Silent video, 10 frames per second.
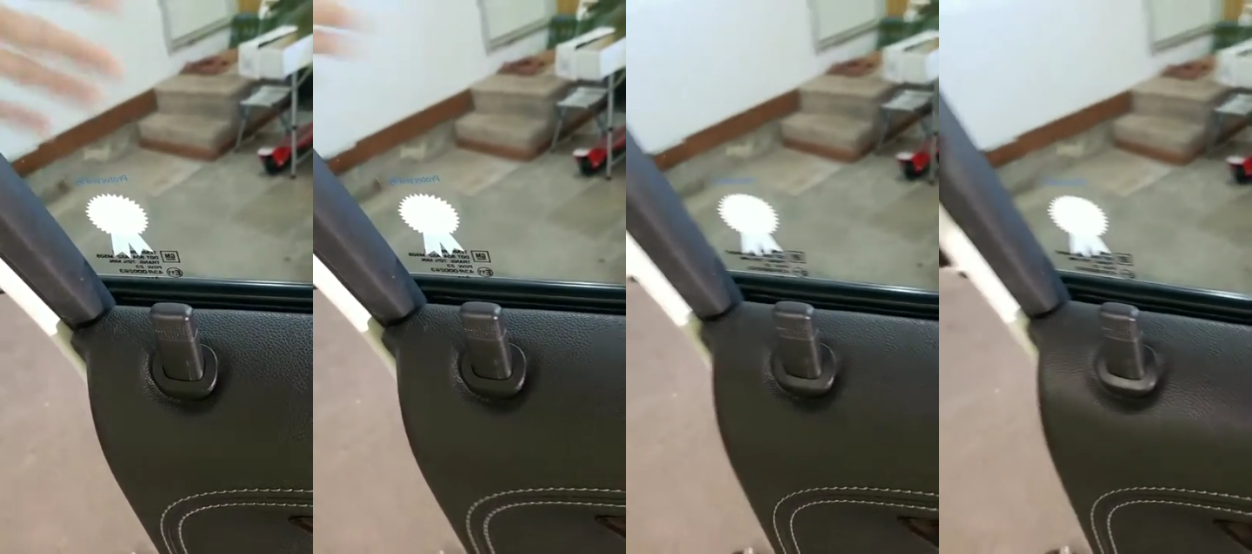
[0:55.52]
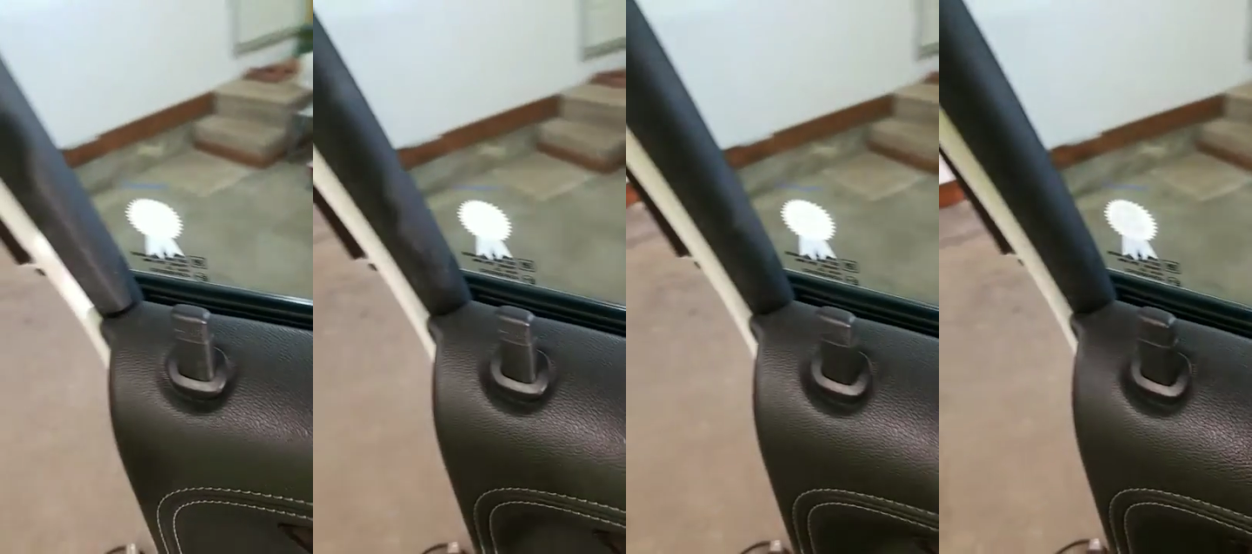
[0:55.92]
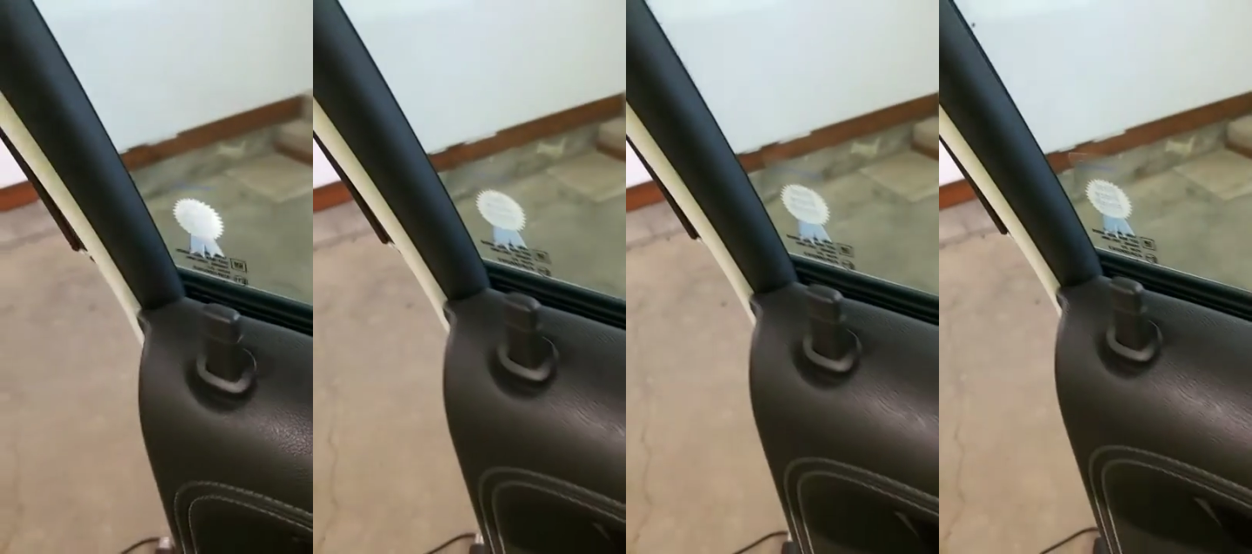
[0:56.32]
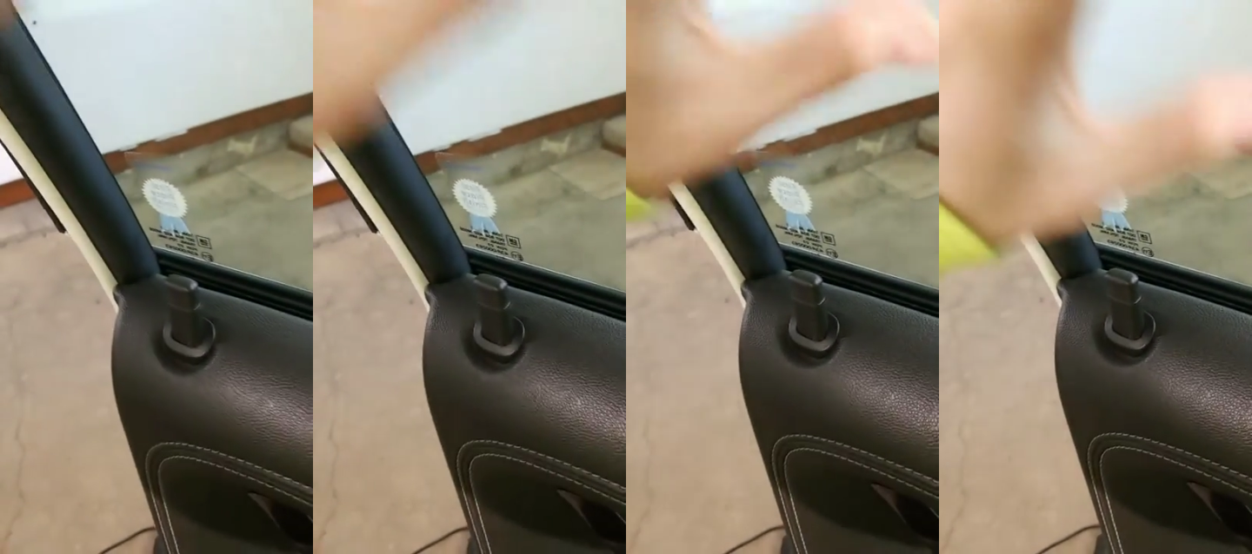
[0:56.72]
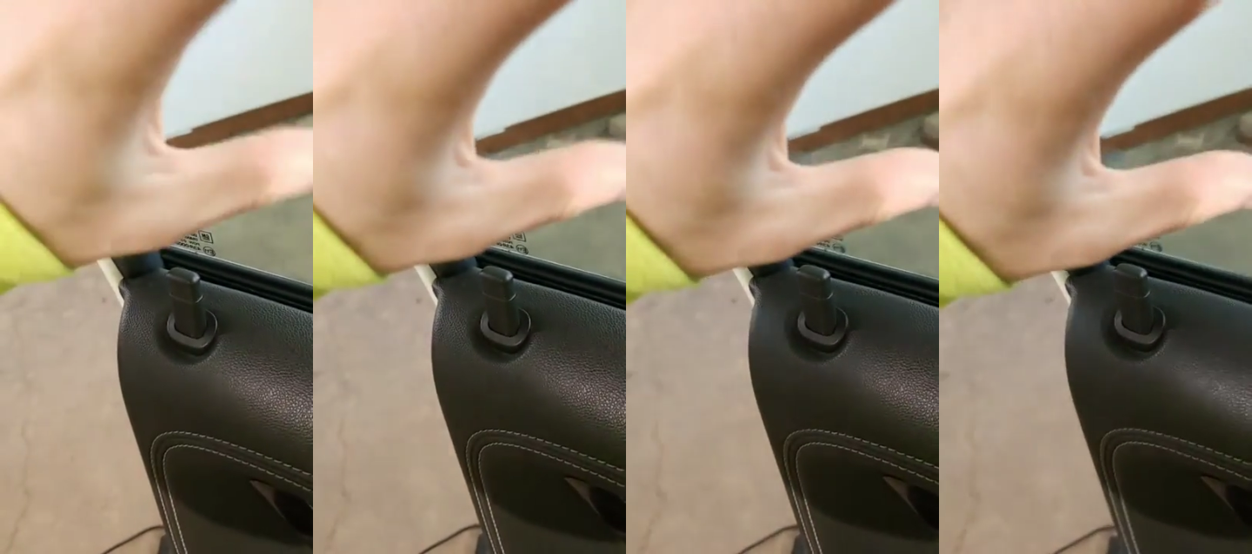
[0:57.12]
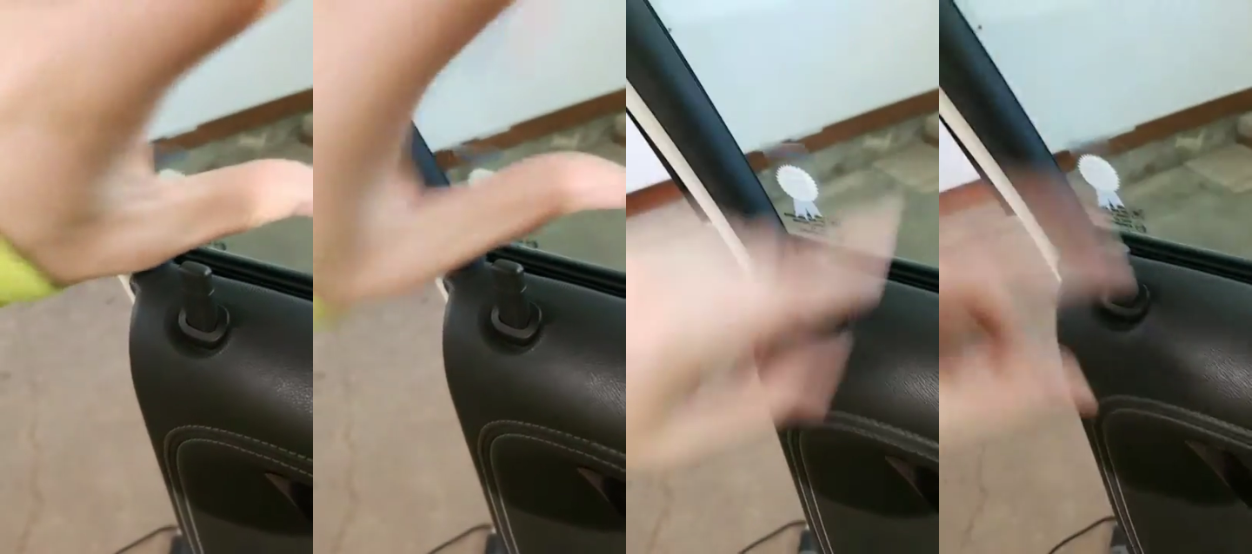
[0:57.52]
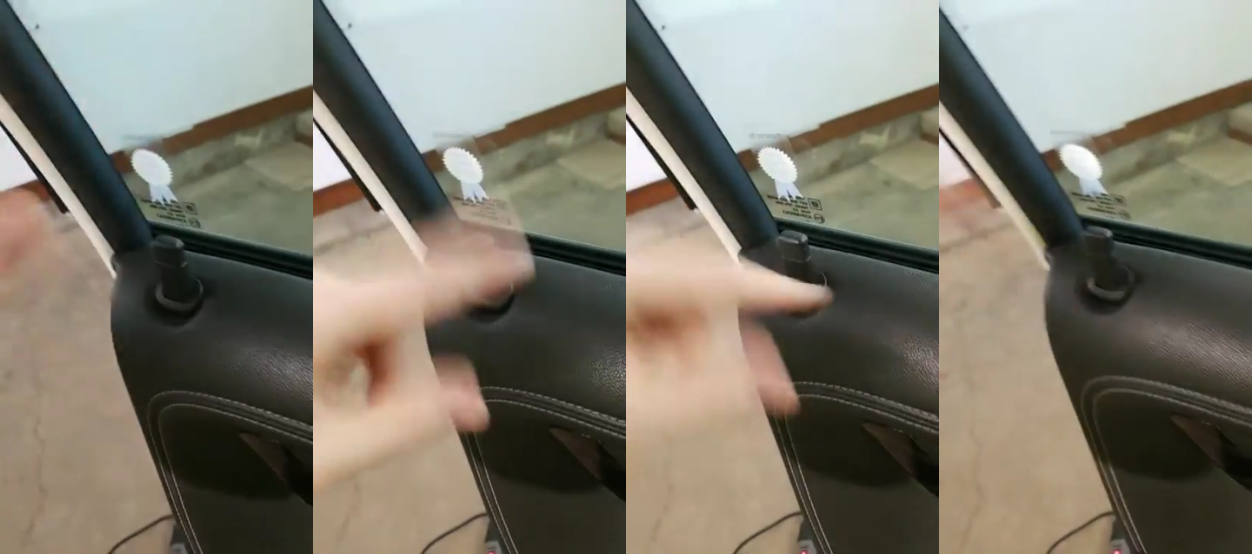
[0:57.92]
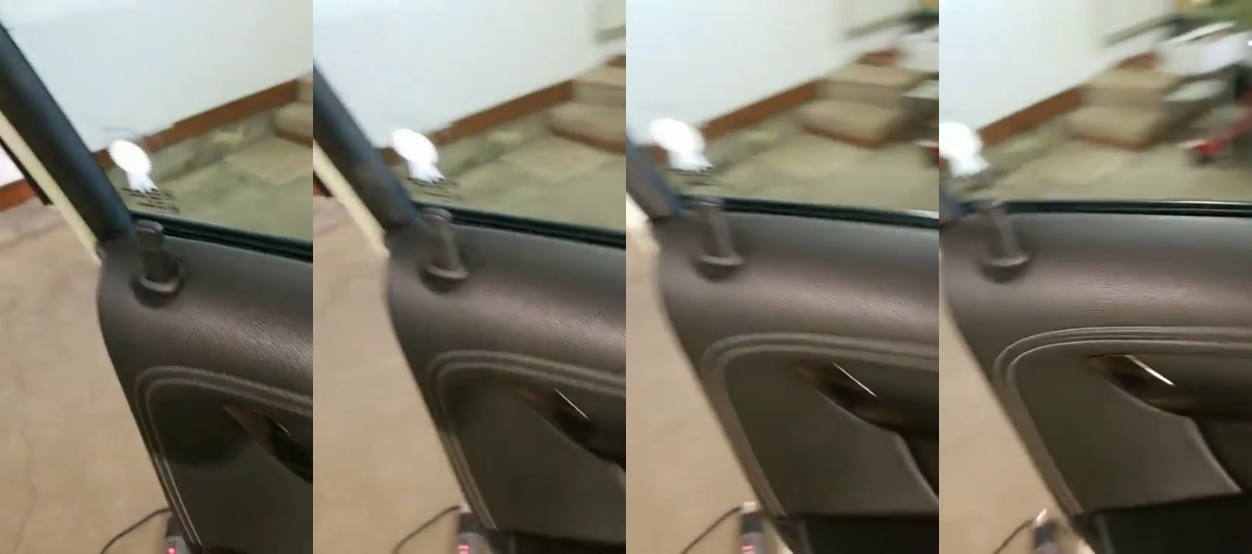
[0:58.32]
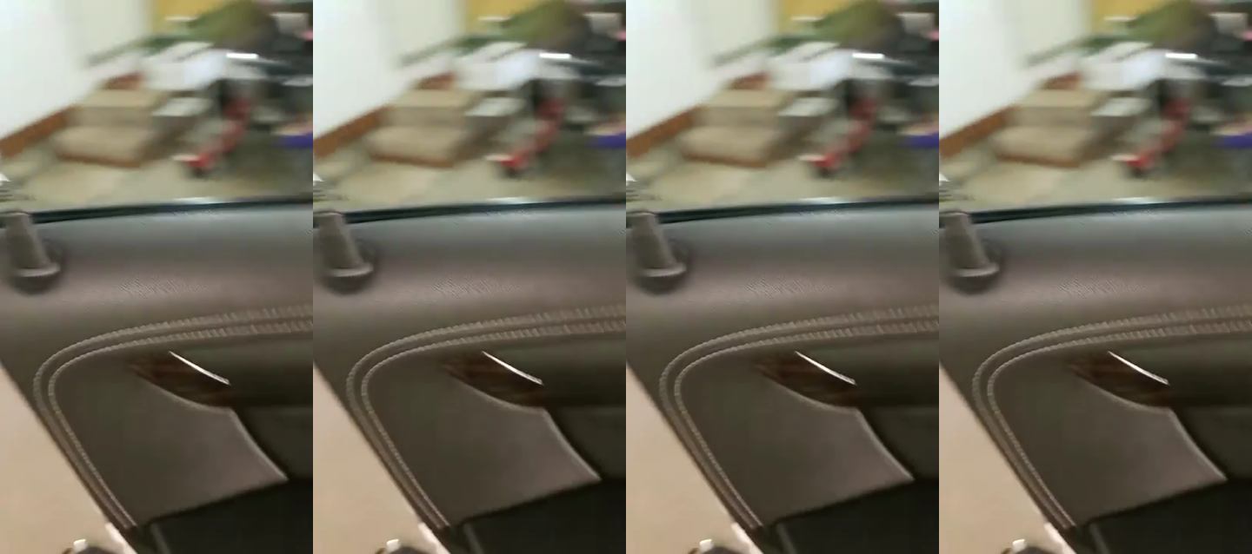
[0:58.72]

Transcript: Nobody's mouth can be seen.